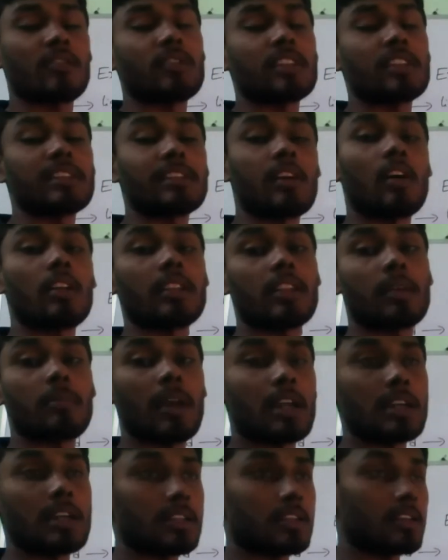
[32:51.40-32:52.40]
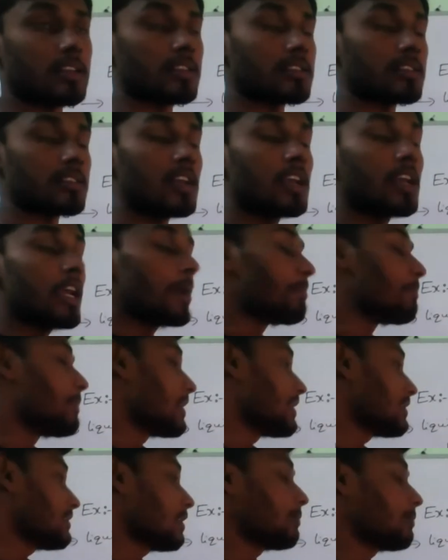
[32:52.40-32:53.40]
of this all the matters
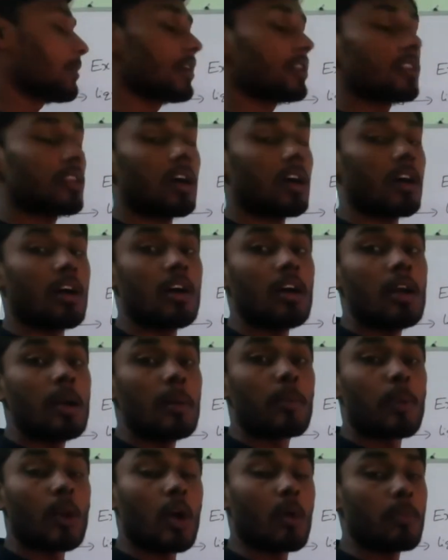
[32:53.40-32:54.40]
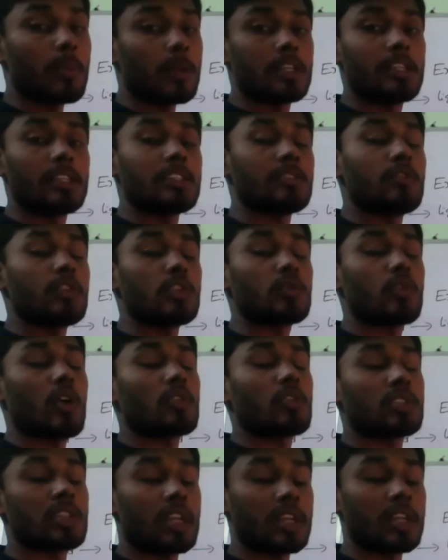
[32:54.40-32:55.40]
based upon the properties which we
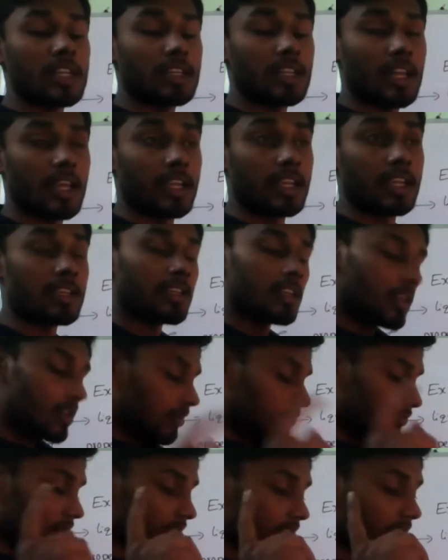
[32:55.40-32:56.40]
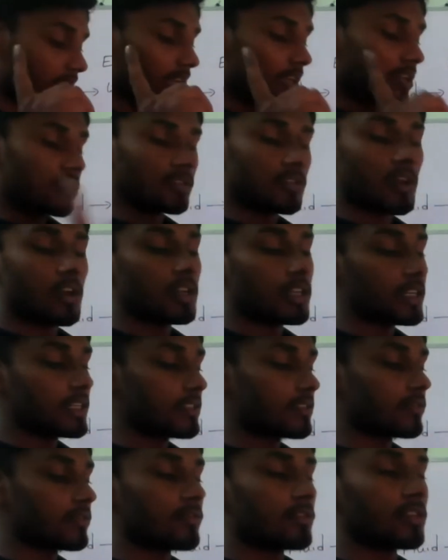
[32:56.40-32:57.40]
have studied, like which they are
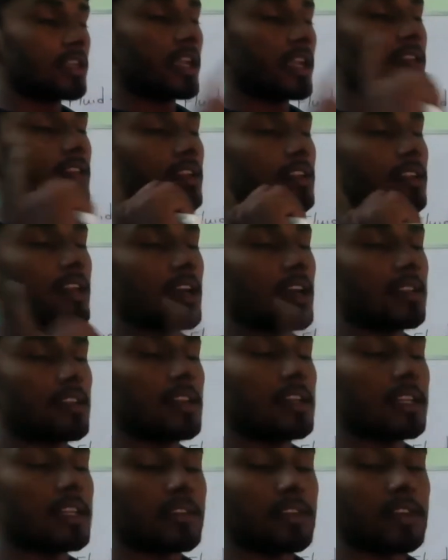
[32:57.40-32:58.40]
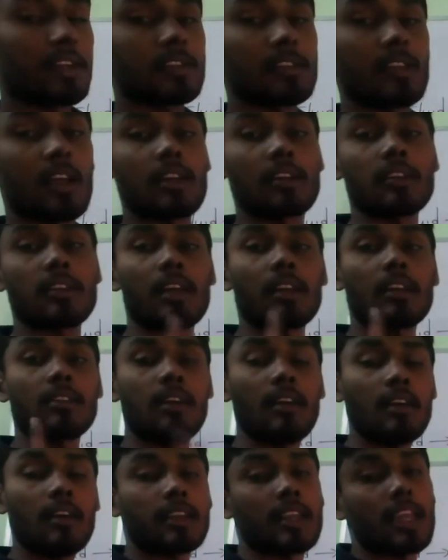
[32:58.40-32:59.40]
solids, either they are the liquids or they are
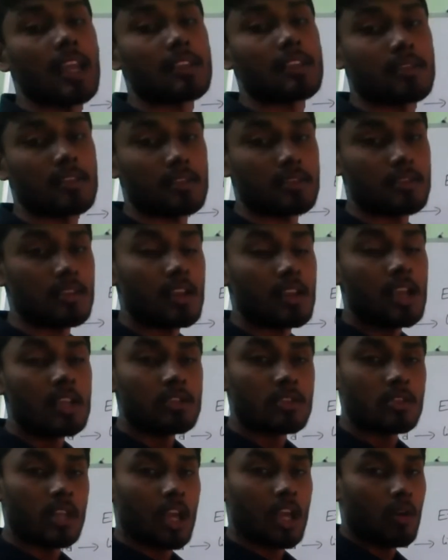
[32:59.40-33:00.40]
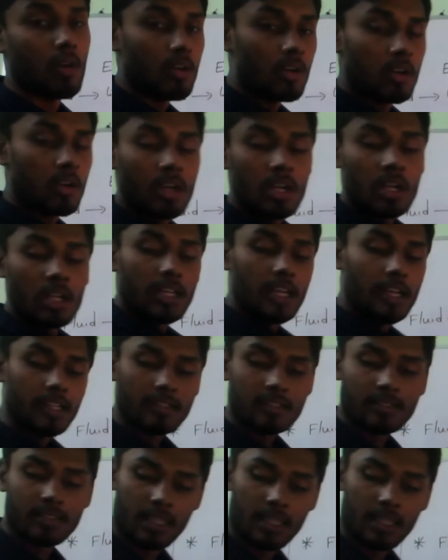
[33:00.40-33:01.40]
the gases. So now let us